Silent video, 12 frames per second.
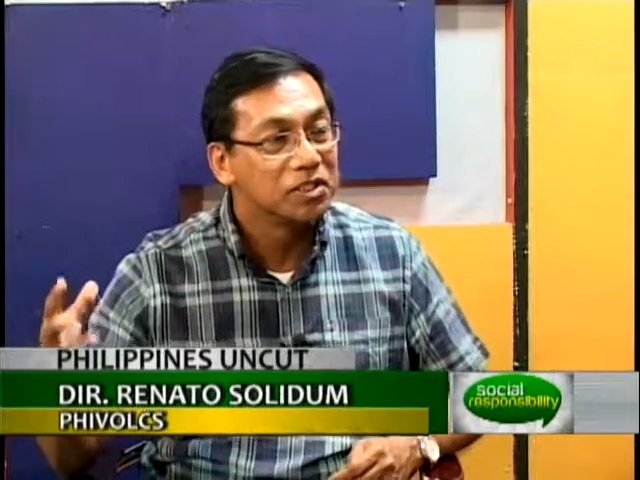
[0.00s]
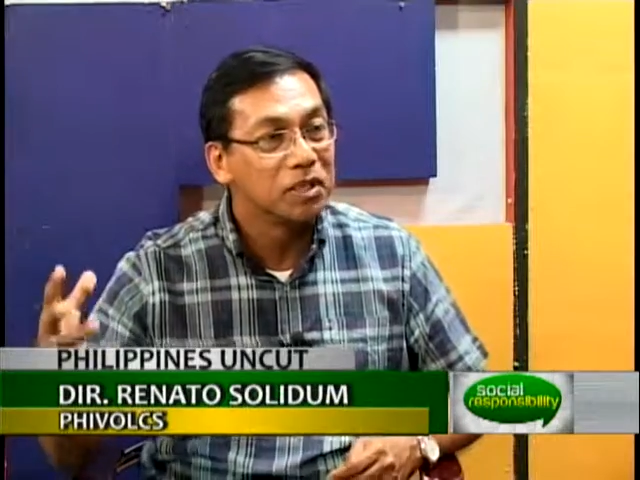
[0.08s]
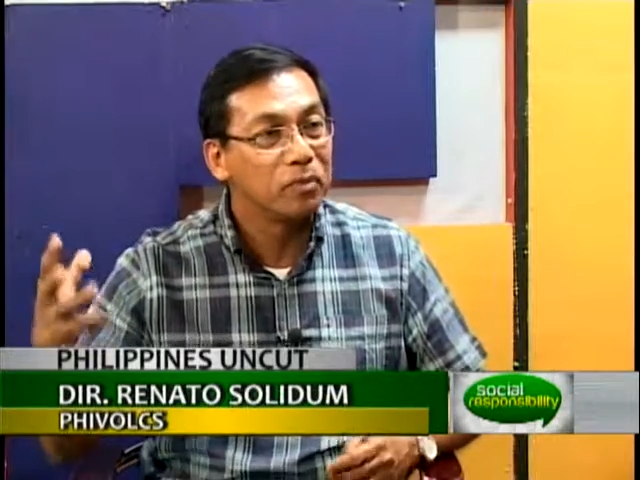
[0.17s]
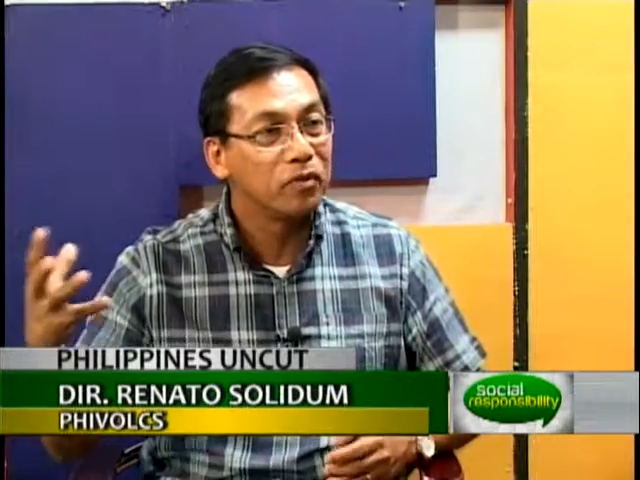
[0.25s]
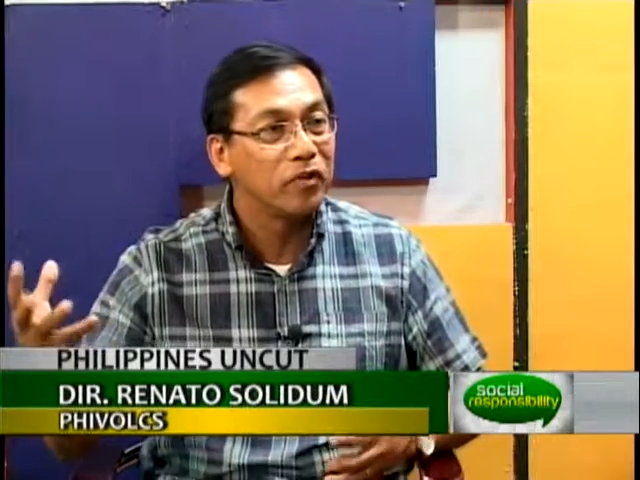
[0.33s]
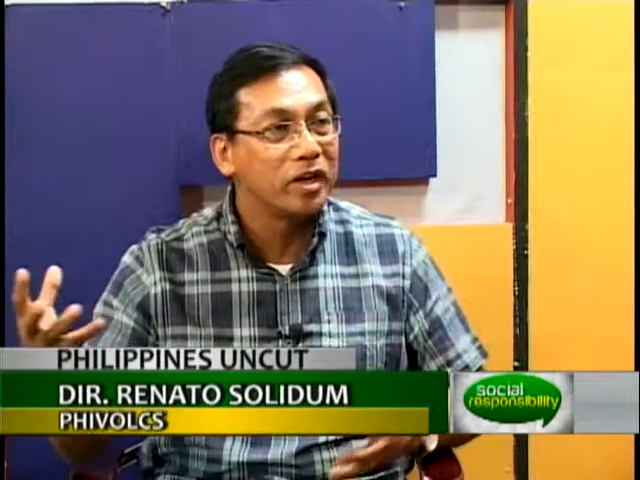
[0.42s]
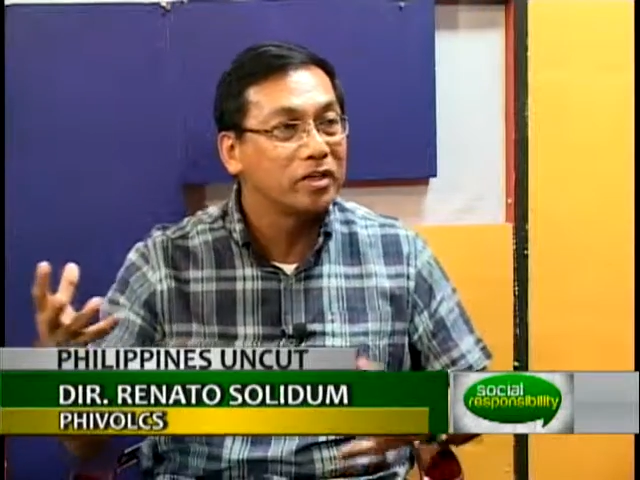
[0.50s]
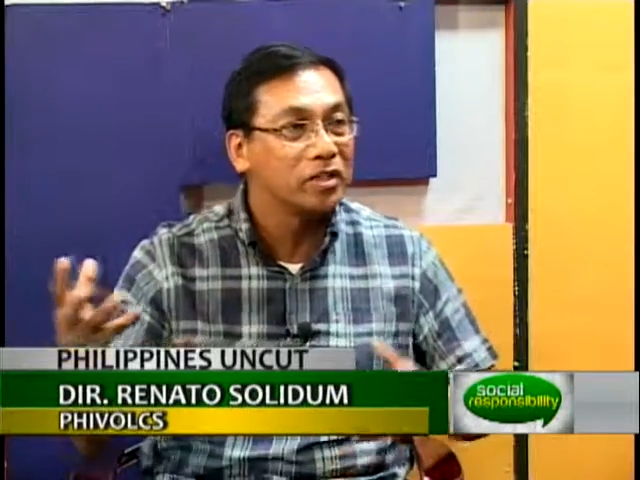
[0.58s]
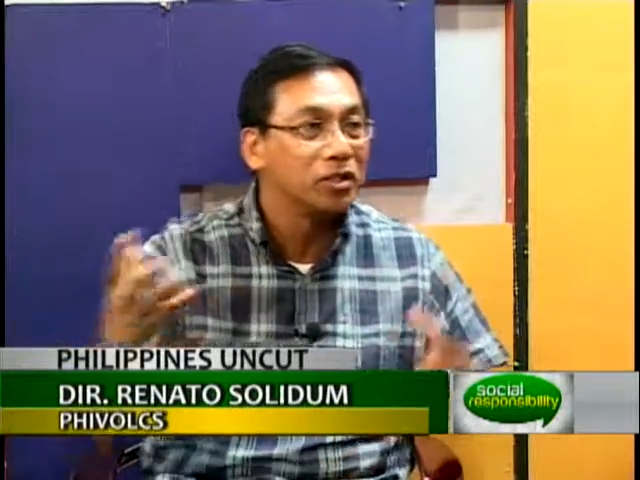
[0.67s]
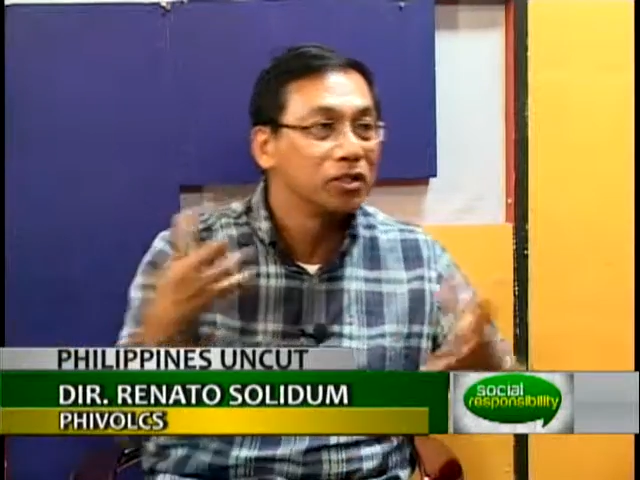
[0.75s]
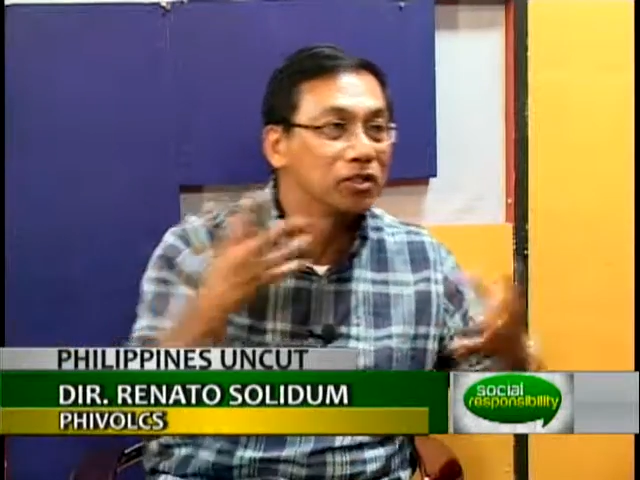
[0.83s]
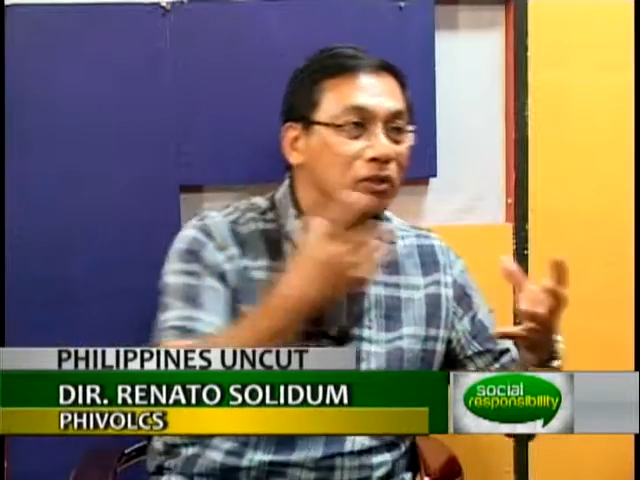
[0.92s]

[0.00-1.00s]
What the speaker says: So the professionals